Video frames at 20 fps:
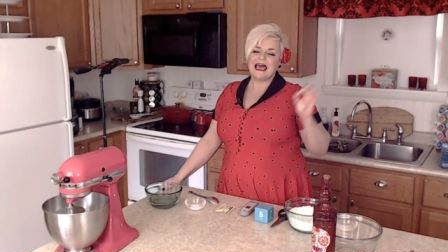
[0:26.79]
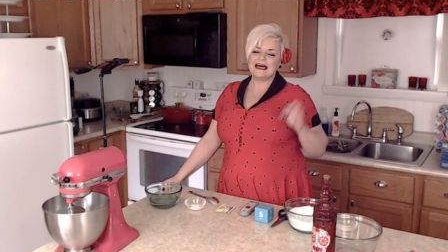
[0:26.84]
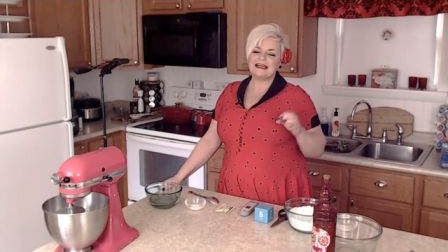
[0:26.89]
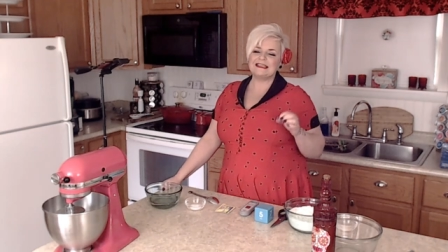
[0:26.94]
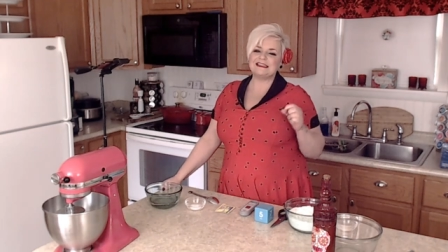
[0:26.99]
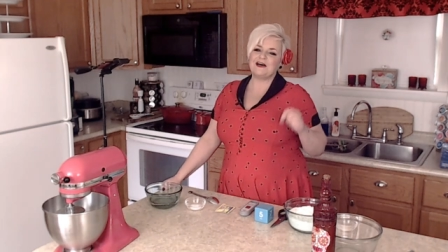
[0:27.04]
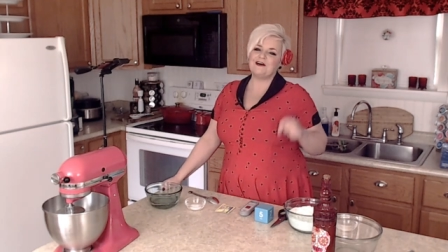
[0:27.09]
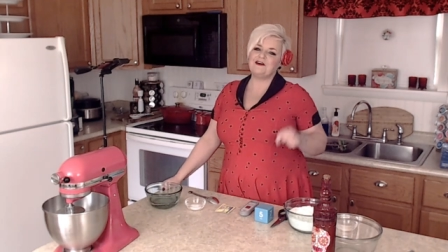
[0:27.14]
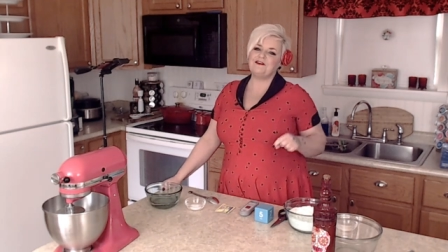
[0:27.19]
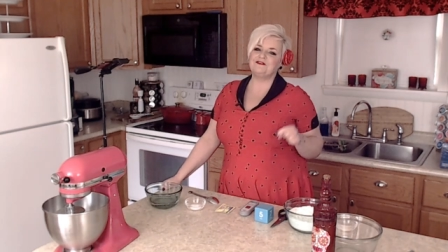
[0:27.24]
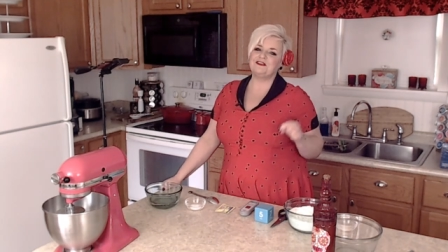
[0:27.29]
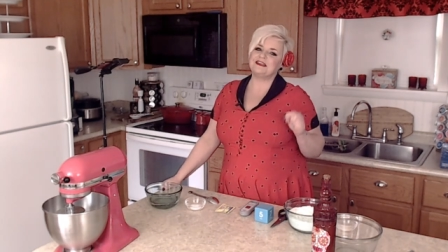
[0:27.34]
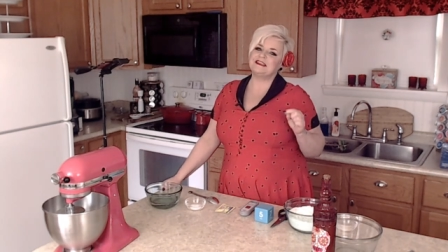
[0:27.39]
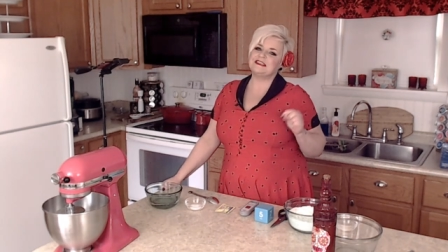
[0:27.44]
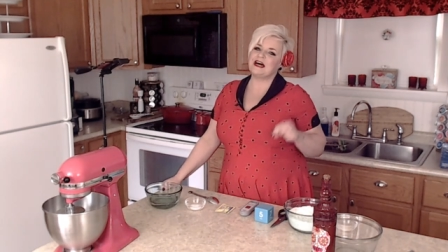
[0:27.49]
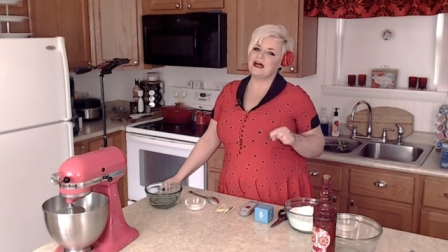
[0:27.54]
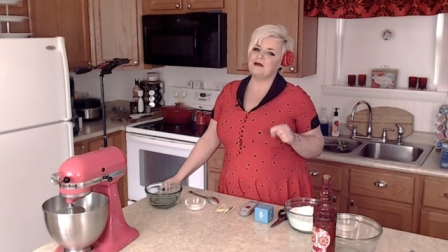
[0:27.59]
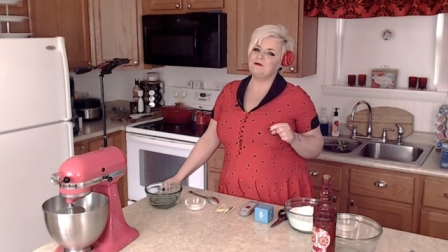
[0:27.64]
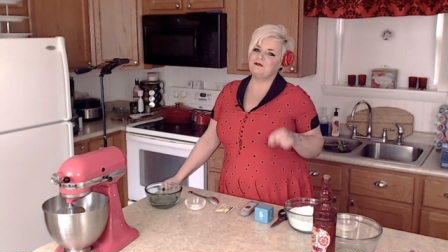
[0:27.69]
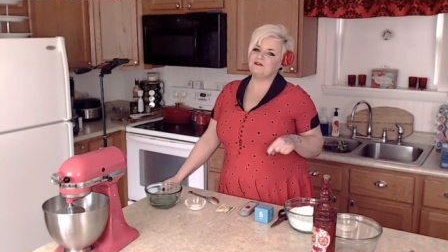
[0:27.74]
as of the
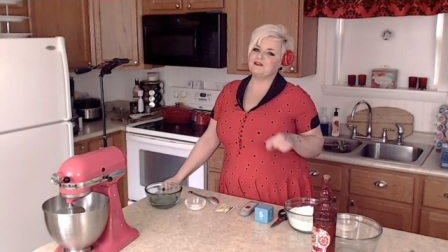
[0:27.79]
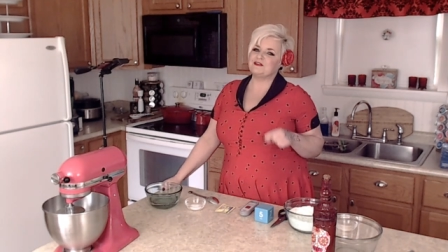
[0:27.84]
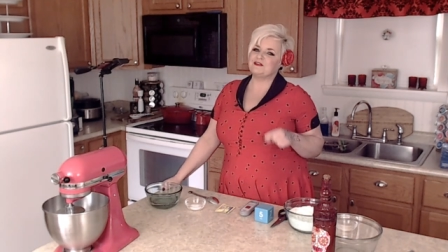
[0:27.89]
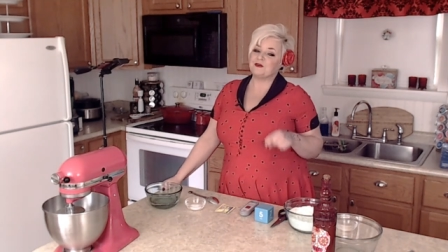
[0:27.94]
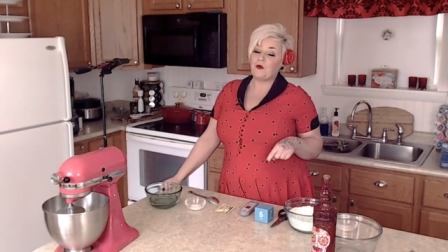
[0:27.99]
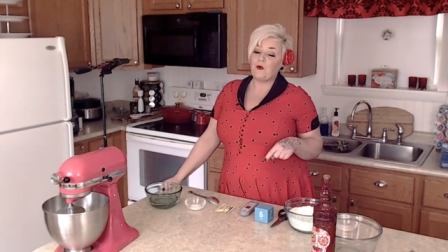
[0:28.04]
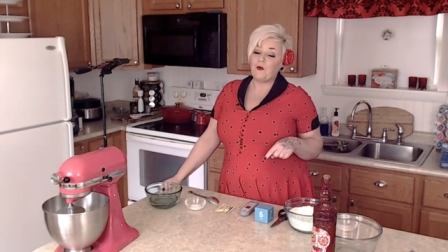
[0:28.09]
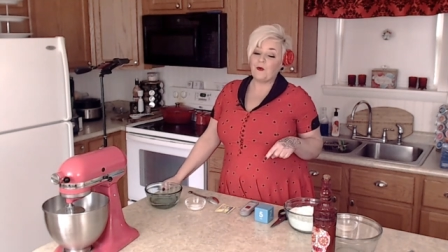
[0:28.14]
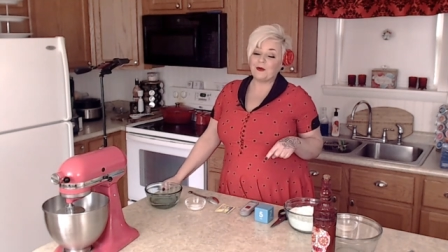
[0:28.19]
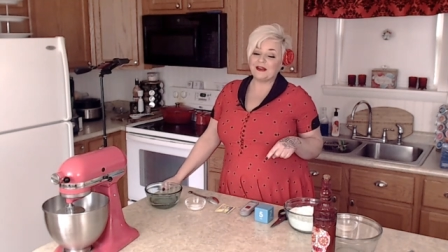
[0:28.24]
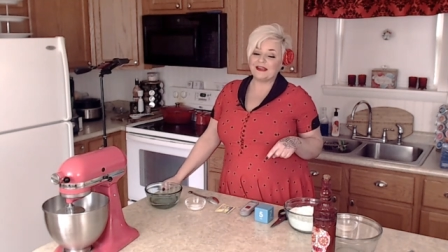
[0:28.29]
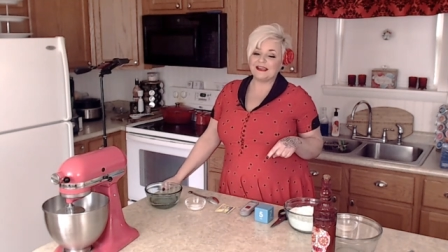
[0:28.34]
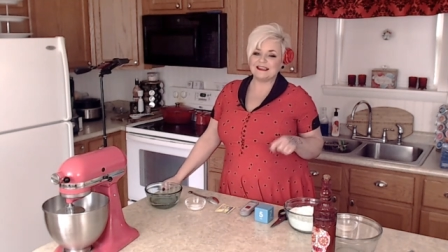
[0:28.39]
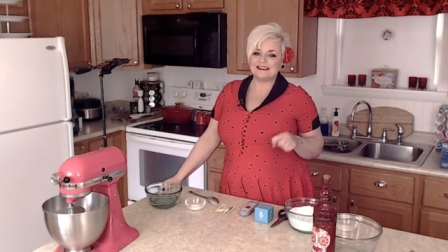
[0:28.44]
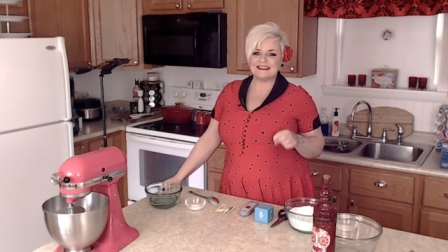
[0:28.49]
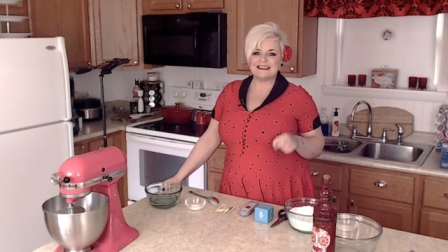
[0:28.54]
time of this recording,